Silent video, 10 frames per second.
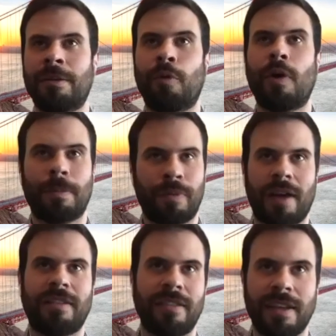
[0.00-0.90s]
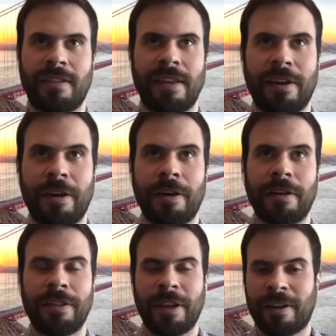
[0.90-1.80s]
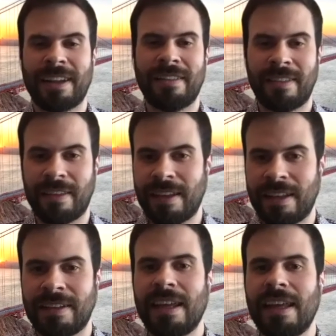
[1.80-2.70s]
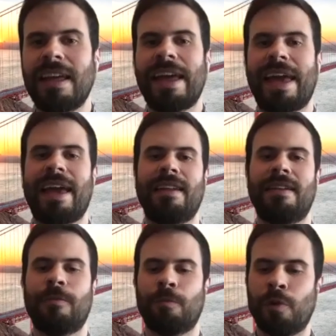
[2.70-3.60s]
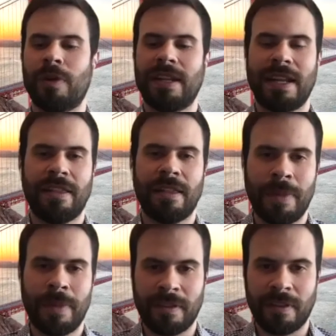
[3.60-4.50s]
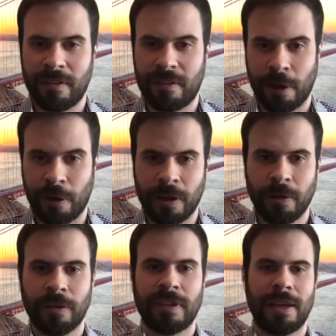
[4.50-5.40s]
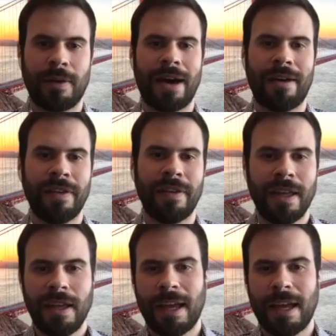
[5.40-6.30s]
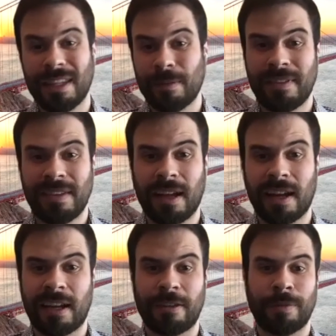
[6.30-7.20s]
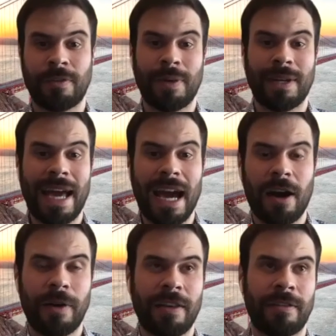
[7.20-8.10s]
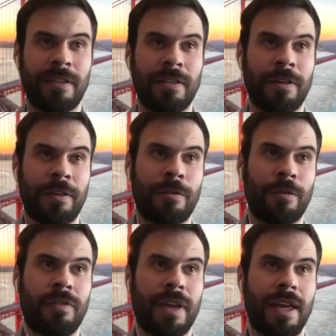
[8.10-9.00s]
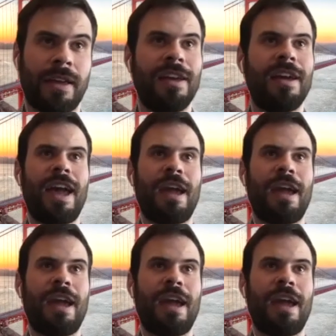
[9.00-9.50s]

deploying processes that are consistent and rooted in the business and security goals that you have. And one thing we see a lot of customers doing now is there's sort of a